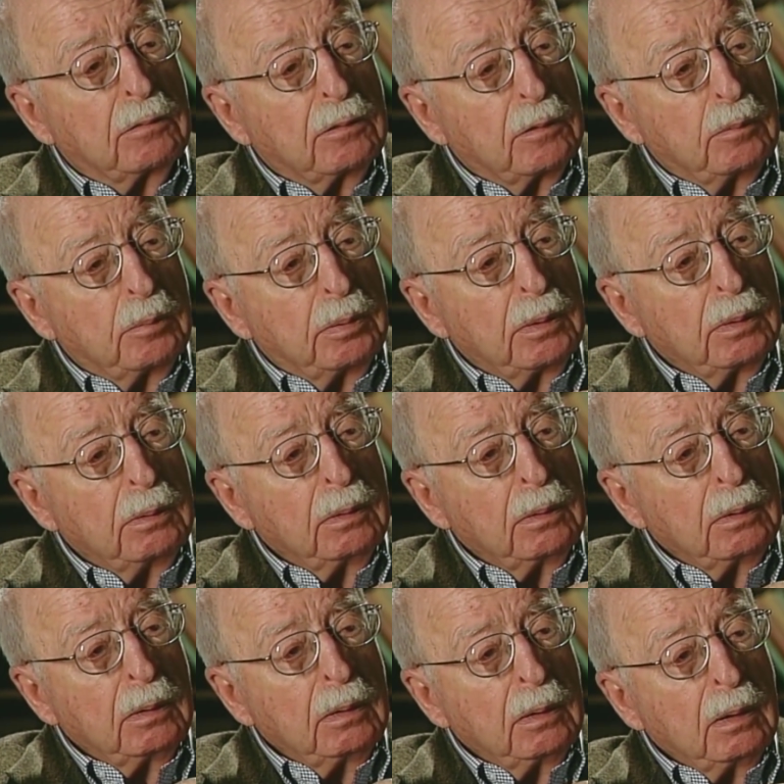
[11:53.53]
group
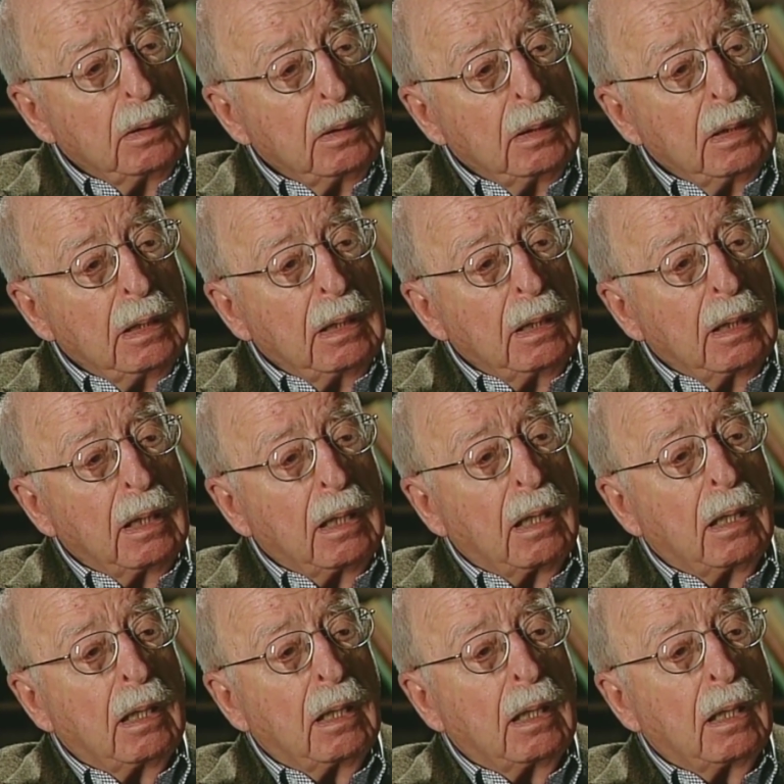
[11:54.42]

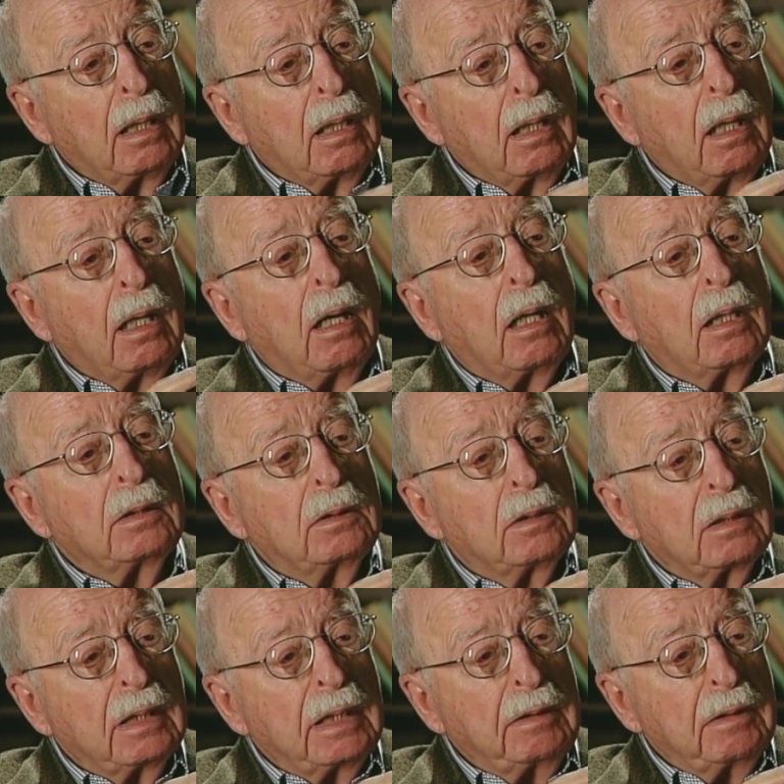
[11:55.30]
uh,
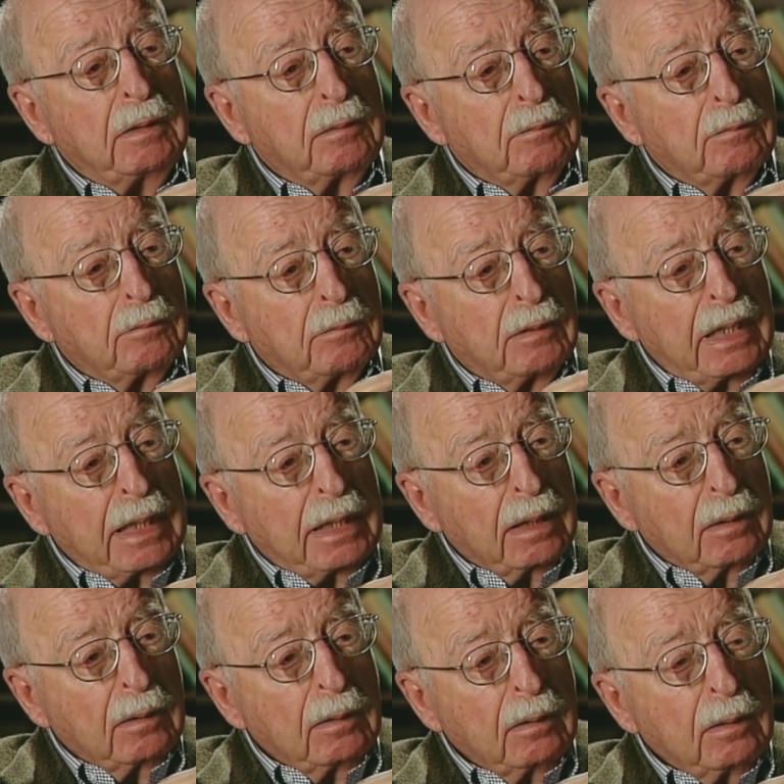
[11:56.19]
onto the
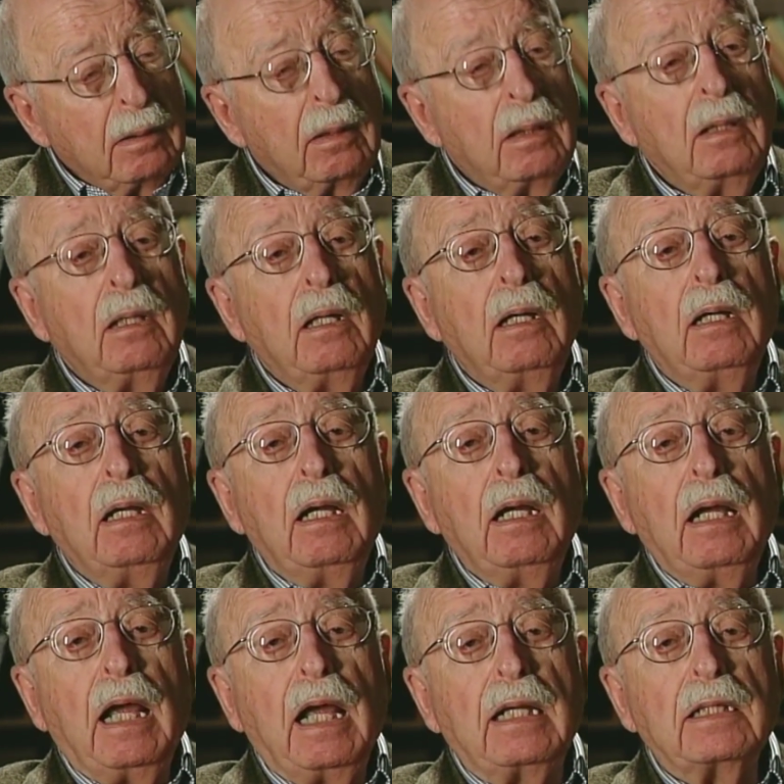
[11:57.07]
ring.
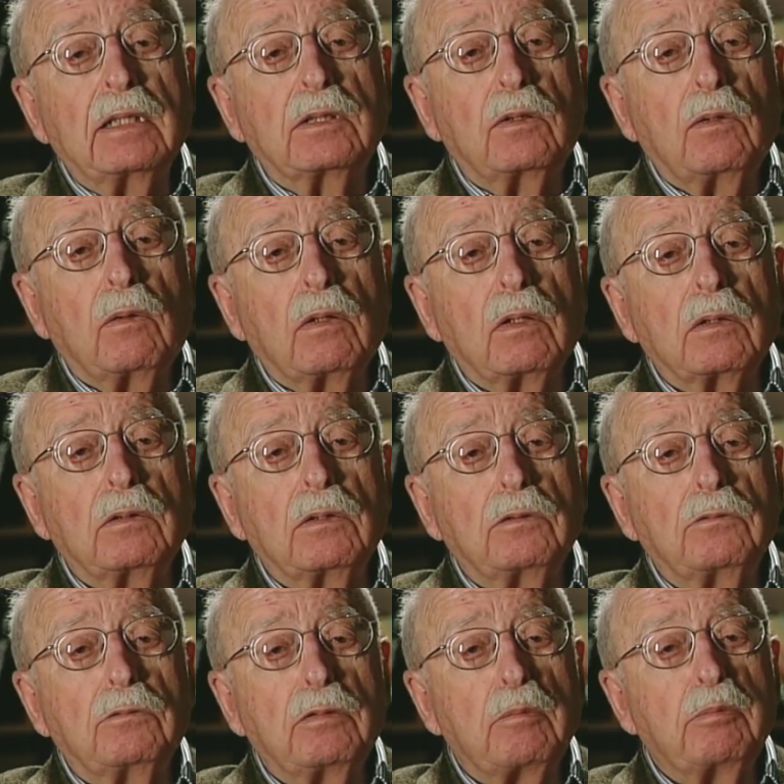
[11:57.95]
And it's
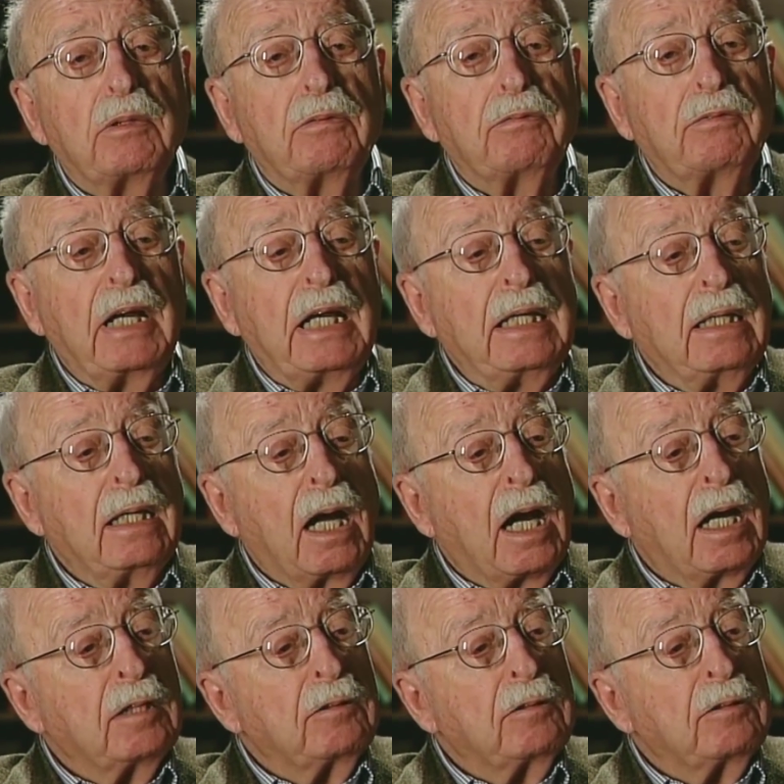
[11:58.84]
called tryptophan